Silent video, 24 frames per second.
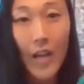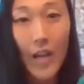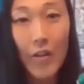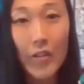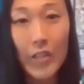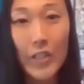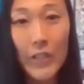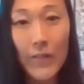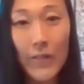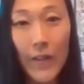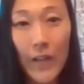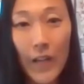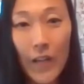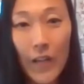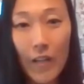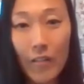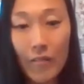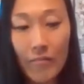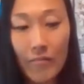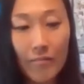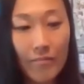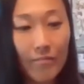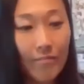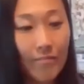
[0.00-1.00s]
Our sphere,
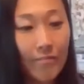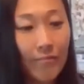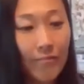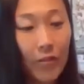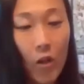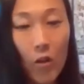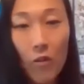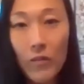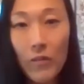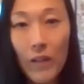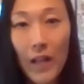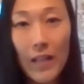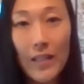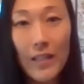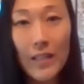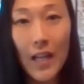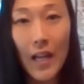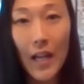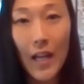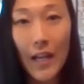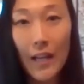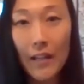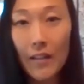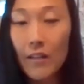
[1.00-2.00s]
no flat
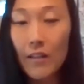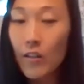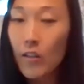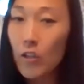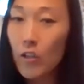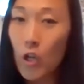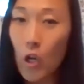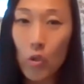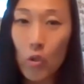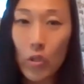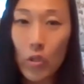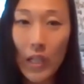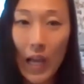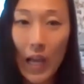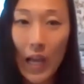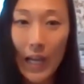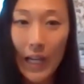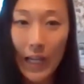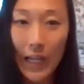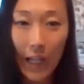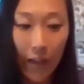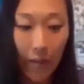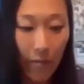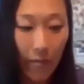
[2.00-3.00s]
side, no
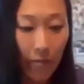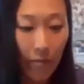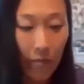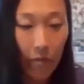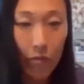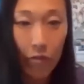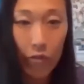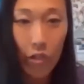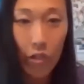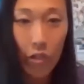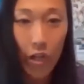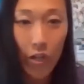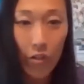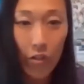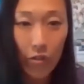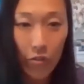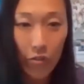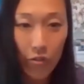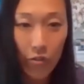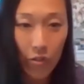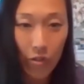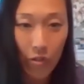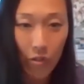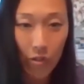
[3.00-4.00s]
sliding,
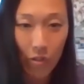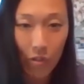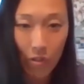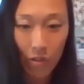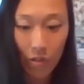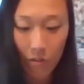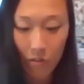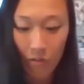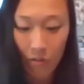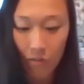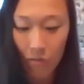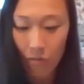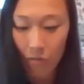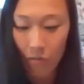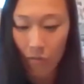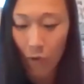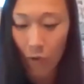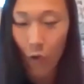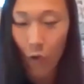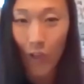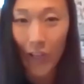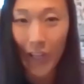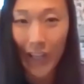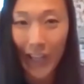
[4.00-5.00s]
just
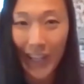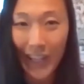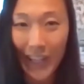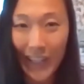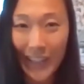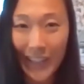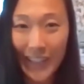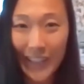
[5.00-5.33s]
rolling.